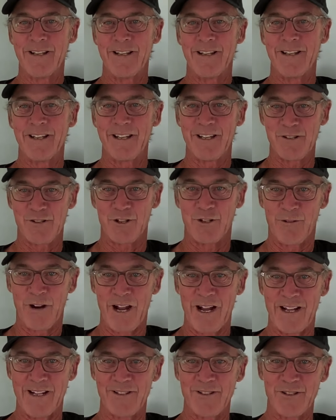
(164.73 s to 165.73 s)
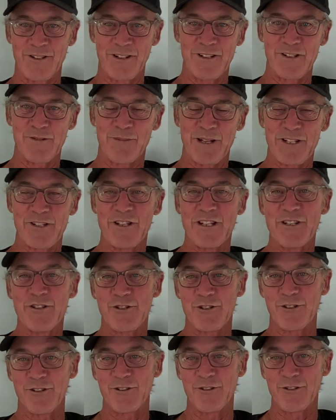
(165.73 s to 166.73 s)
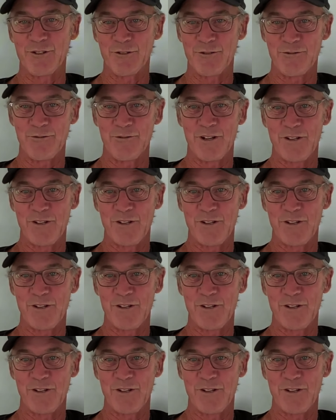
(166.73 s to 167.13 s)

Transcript: in his garage, and it's much easier to do